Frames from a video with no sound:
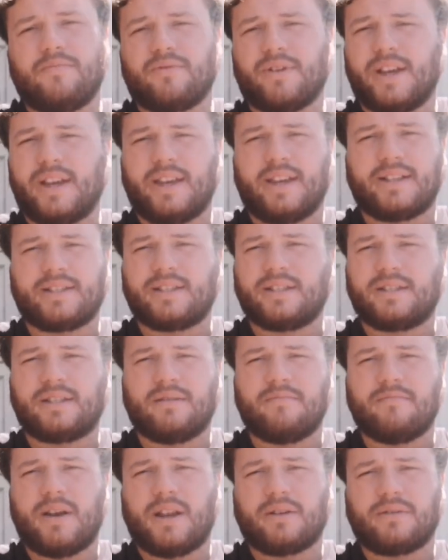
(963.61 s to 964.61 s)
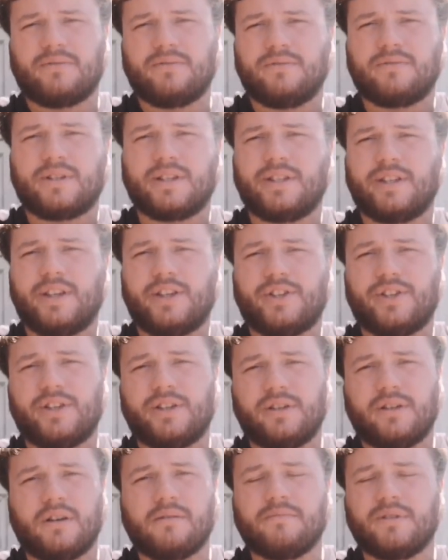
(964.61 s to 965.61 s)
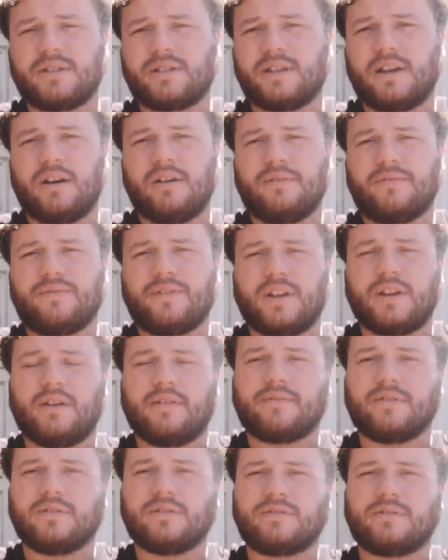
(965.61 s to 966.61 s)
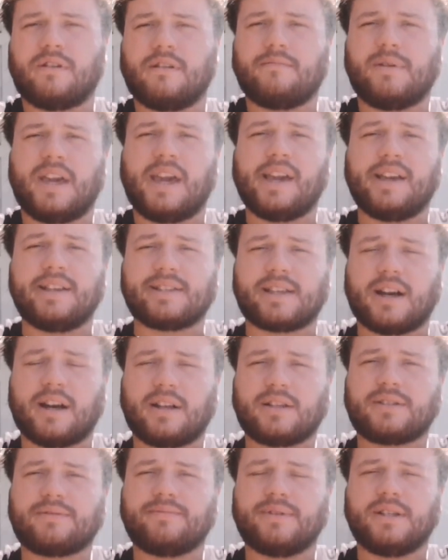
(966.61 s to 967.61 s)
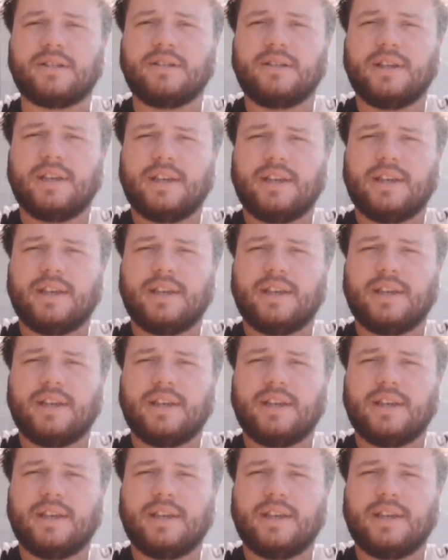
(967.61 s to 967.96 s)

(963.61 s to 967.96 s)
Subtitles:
pre-existing medical condition like myself. You know, I've got diabetes, asthma.